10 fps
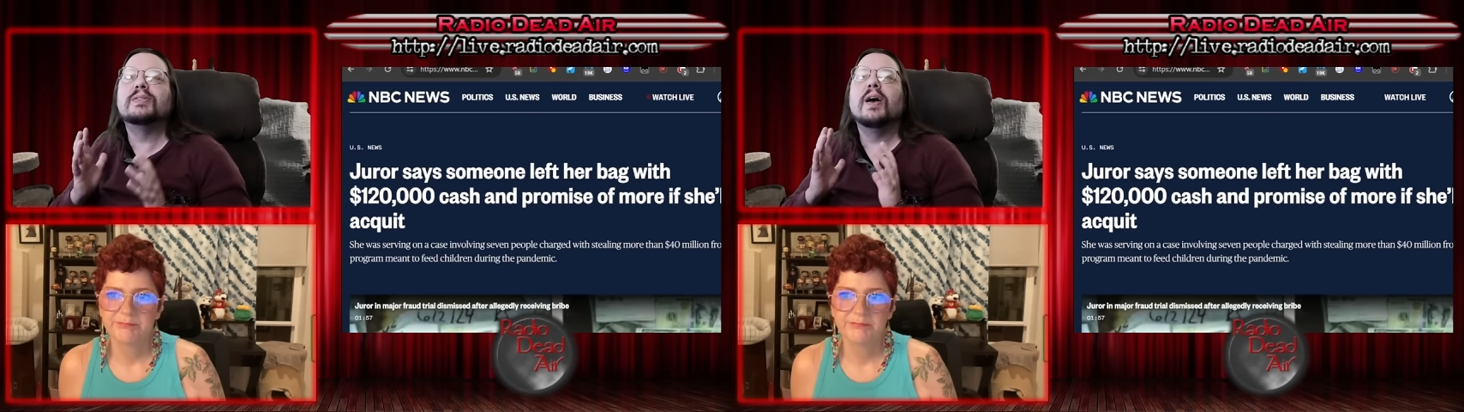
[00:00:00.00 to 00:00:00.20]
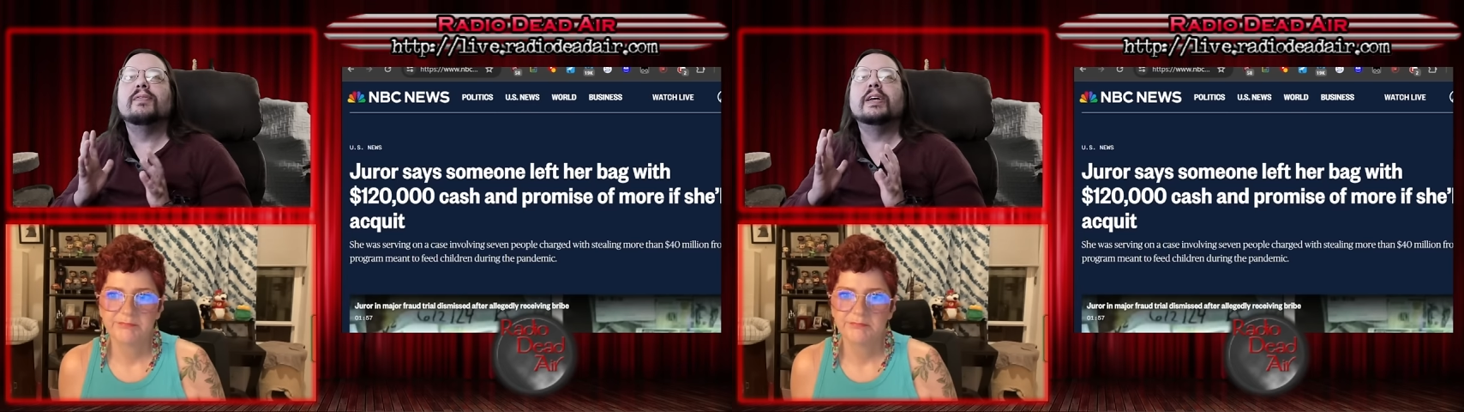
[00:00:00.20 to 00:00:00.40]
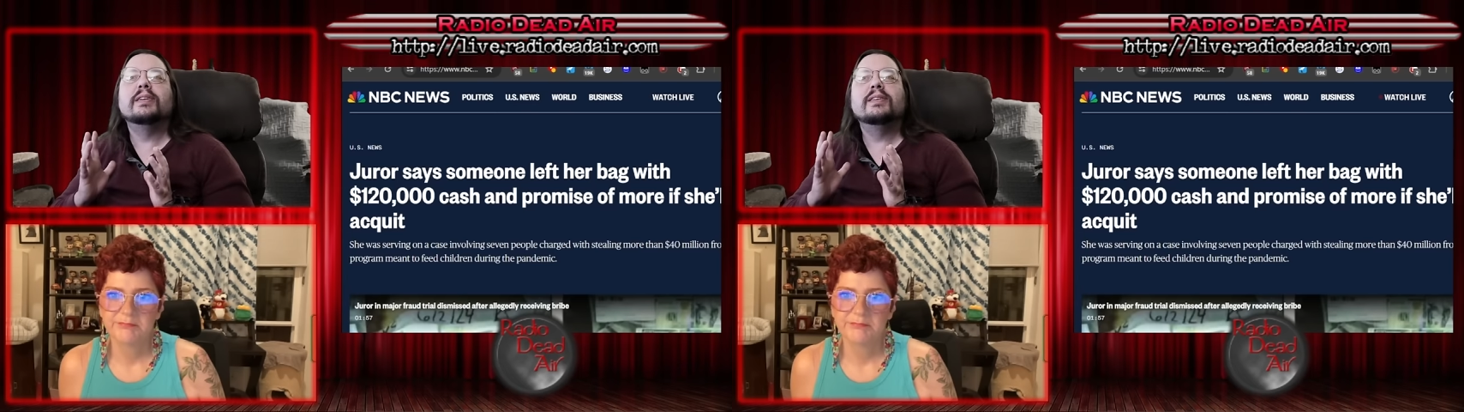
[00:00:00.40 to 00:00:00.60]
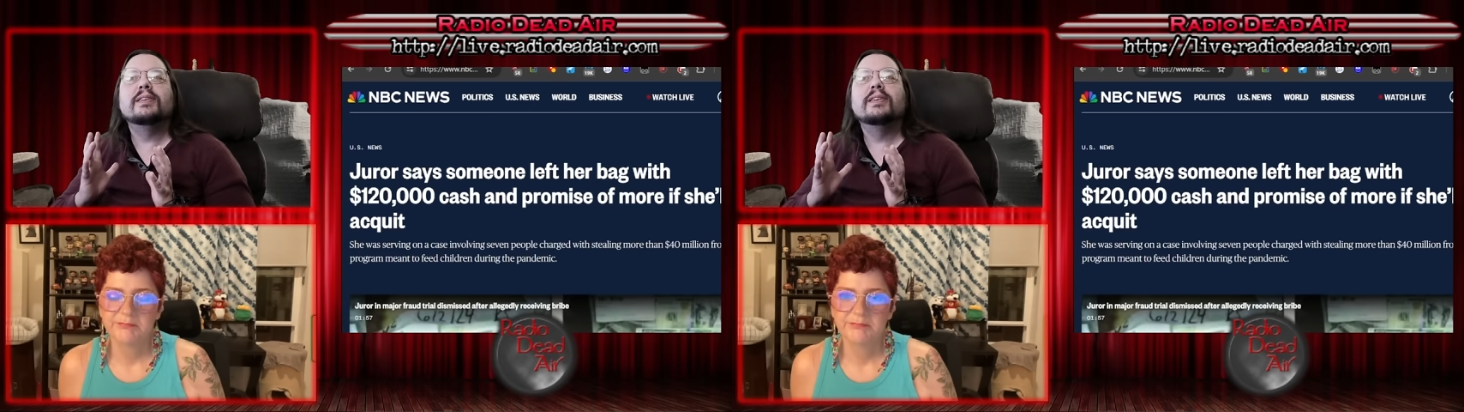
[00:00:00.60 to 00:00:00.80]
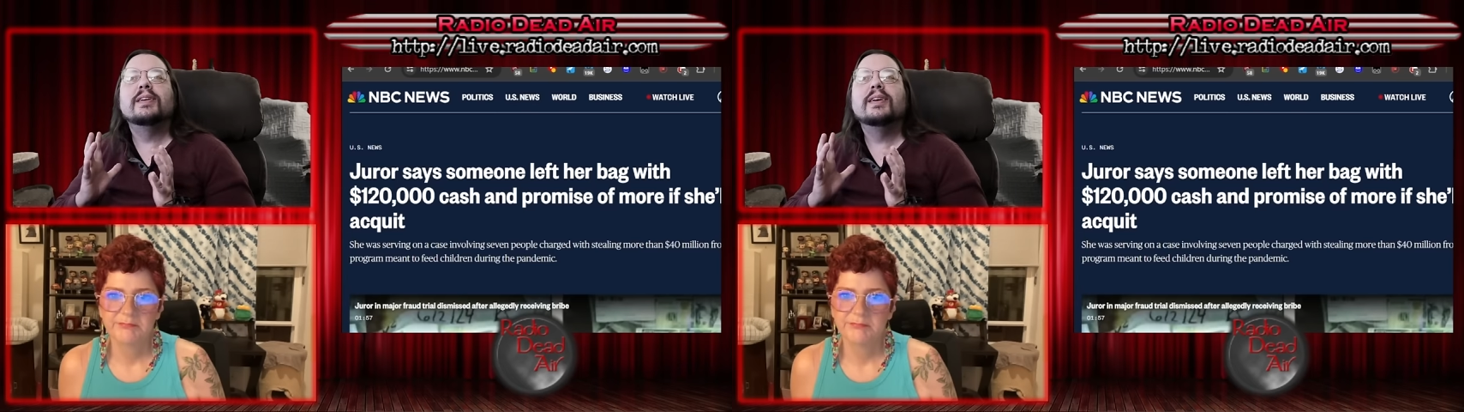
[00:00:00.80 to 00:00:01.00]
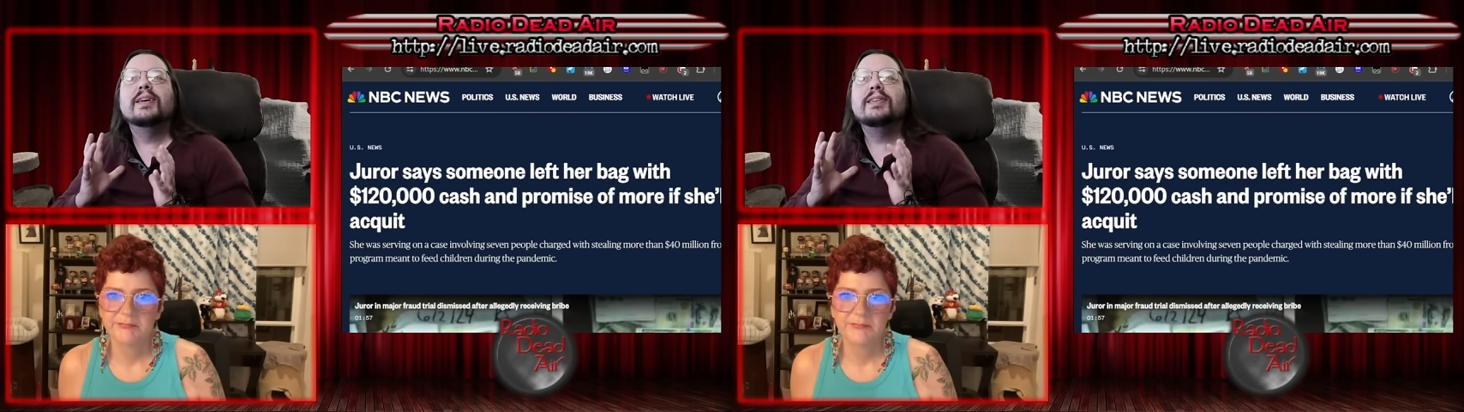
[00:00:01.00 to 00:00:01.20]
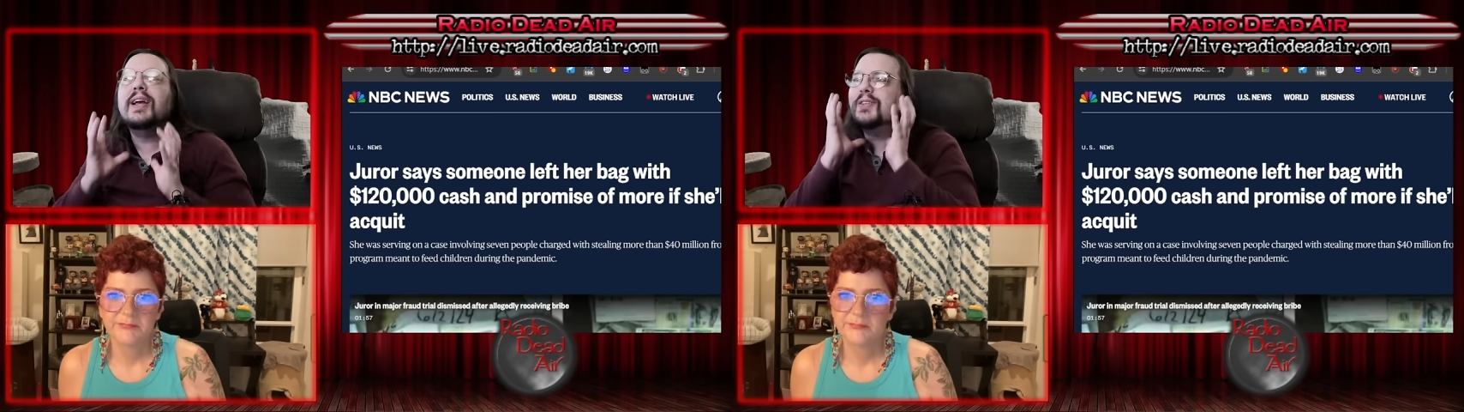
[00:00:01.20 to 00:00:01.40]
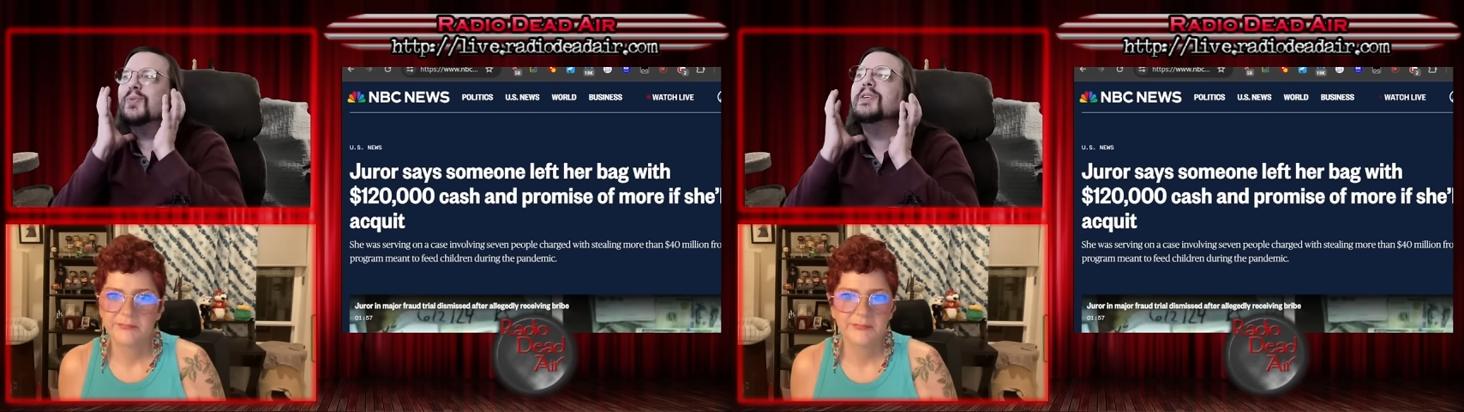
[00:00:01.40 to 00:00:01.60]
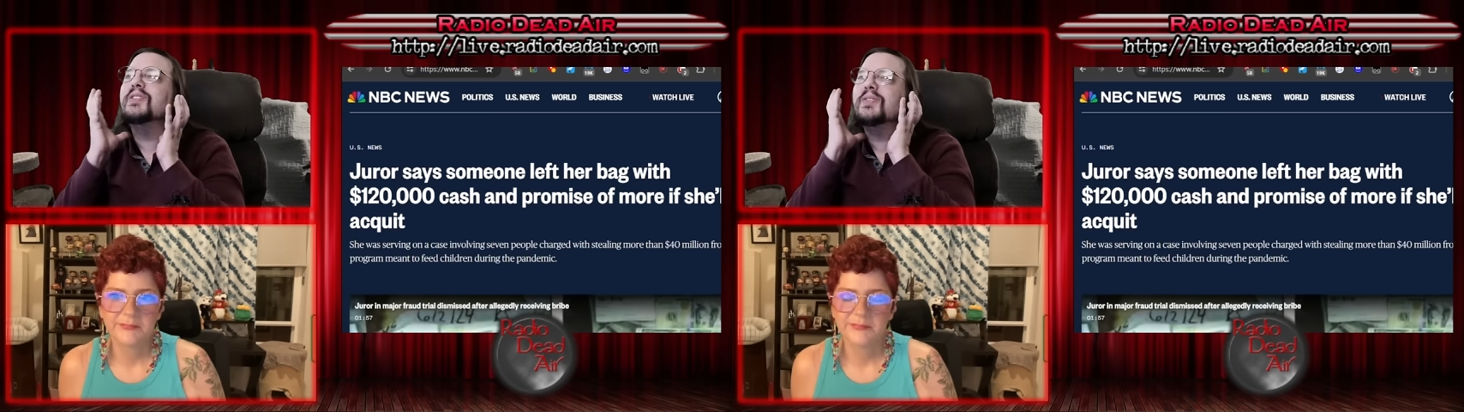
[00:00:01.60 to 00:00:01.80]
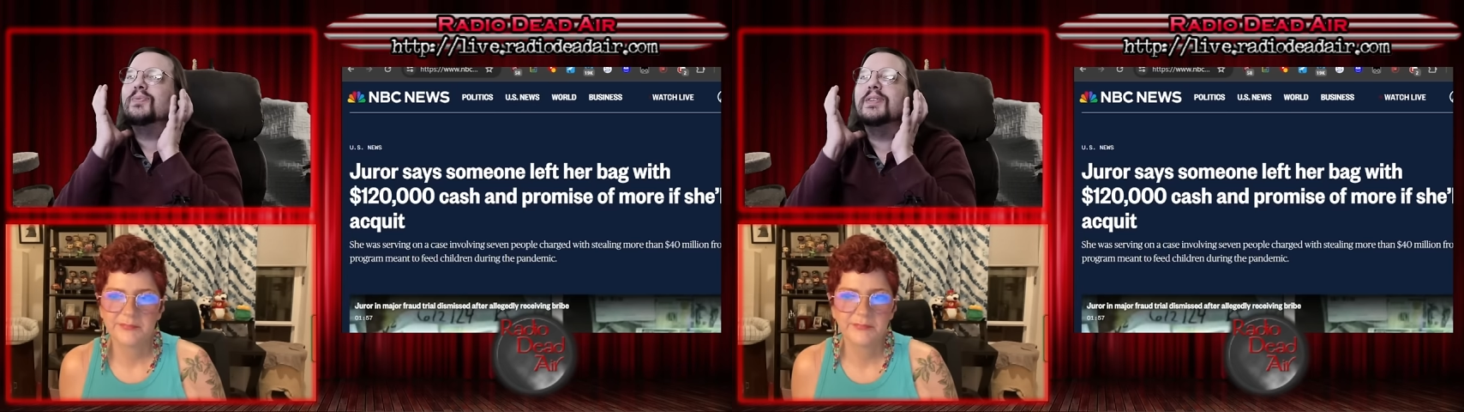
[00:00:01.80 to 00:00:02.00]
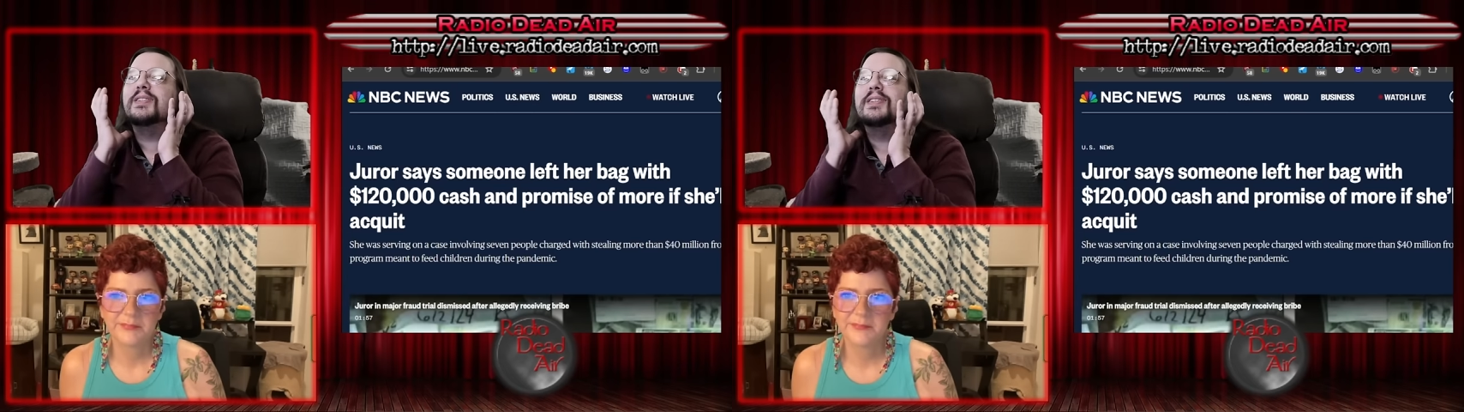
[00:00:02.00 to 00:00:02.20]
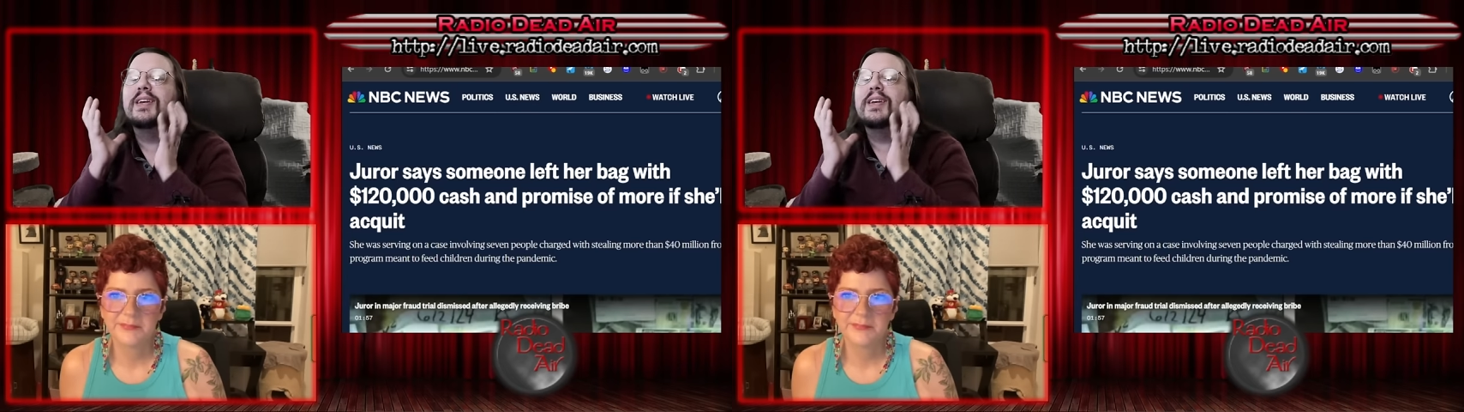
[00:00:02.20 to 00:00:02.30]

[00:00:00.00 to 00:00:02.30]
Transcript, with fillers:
Speaker 1: of it. That's what's what's